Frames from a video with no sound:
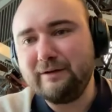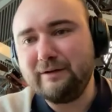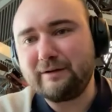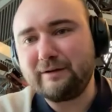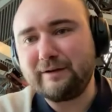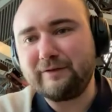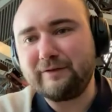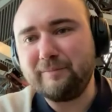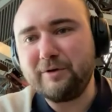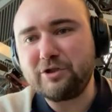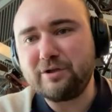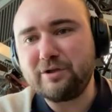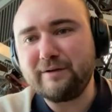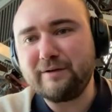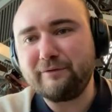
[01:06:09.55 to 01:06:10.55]
uh,
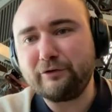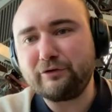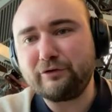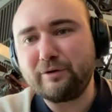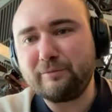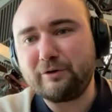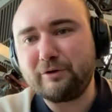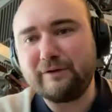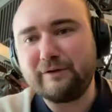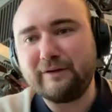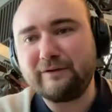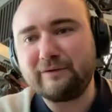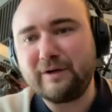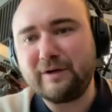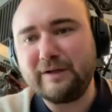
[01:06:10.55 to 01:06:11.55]
exhibition Gewürztraminer, it's
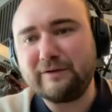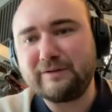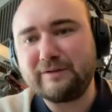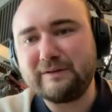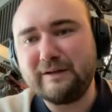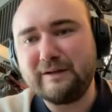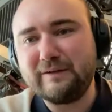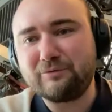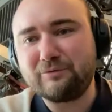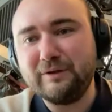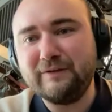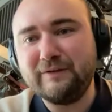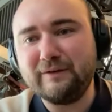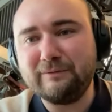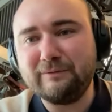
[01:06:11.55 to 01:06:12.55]
it's it's it's
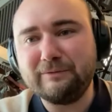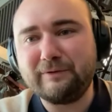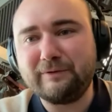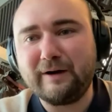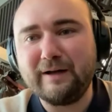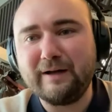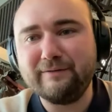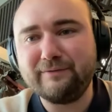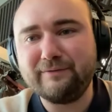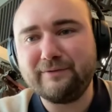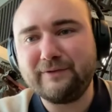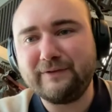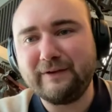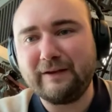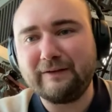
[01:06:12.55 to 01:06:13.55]
risen five,
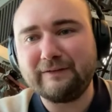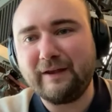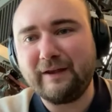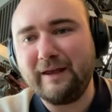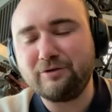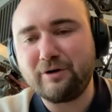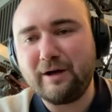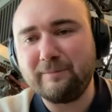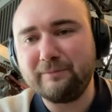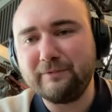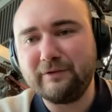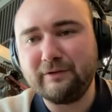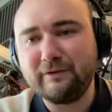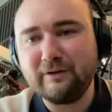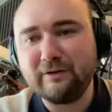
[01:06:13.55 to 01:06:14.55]
six, eight
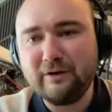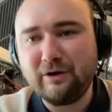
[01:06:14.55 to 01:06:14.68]
grams